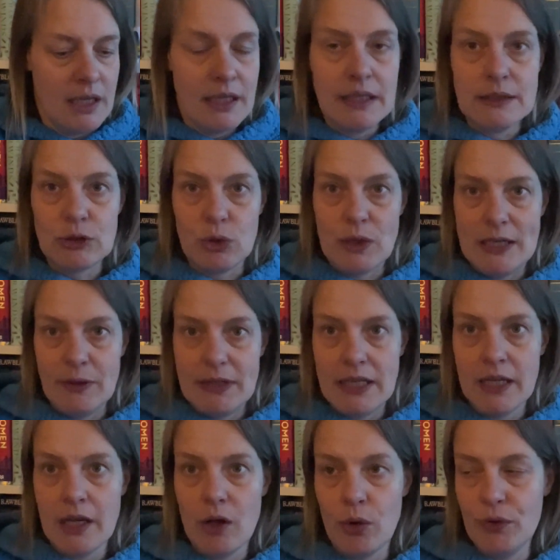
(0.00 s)
So anyway,
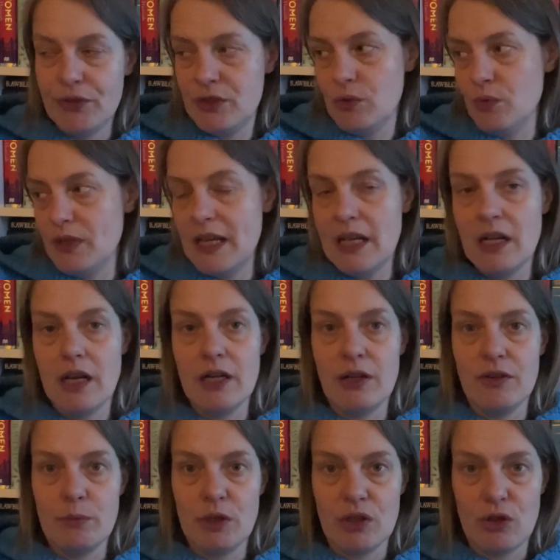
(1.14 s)
off to go and get another
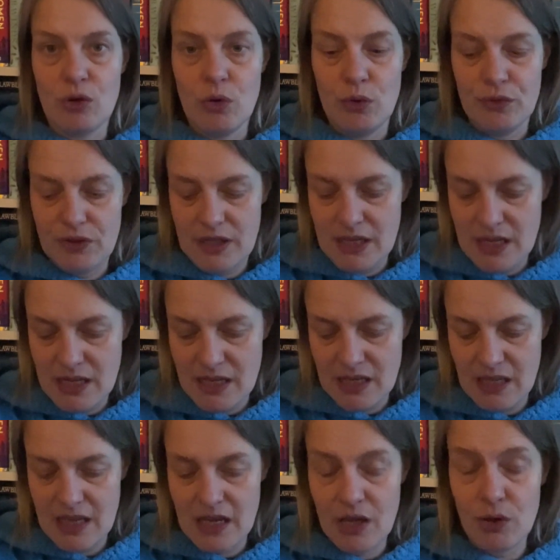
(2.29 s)
mug of coffee
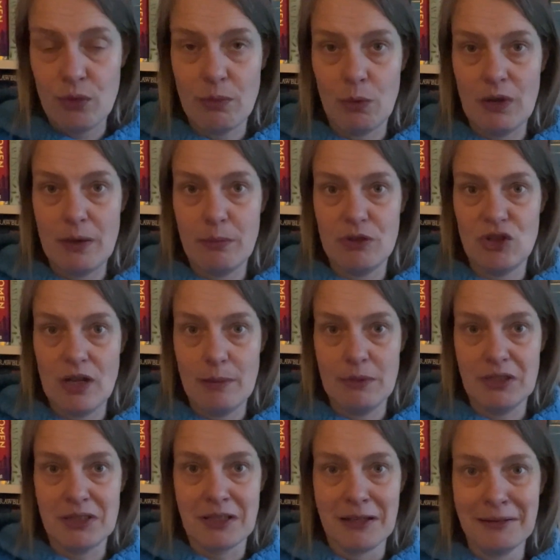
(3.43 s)
and get out my wet
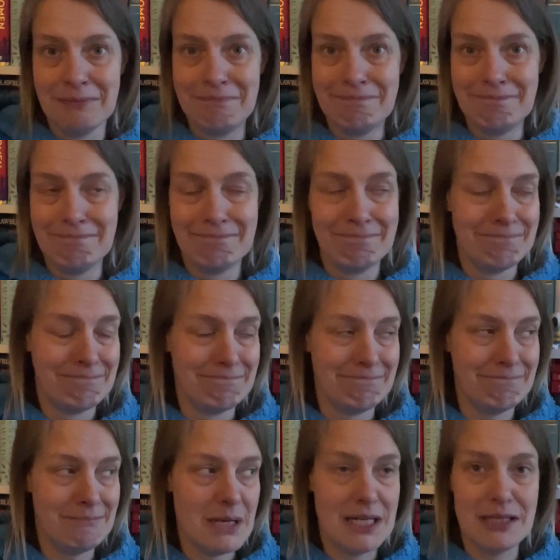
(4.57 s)
pyjamas
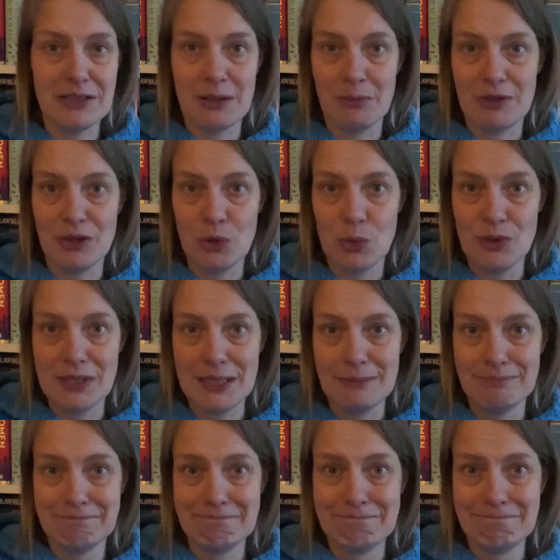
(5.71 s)
into something cosy.
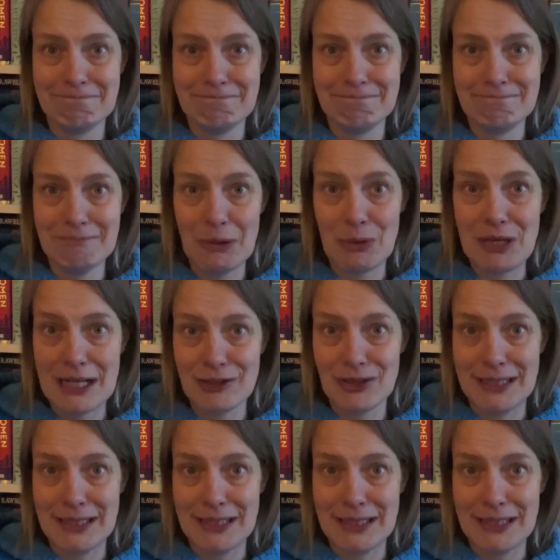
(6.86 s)
I'll catch you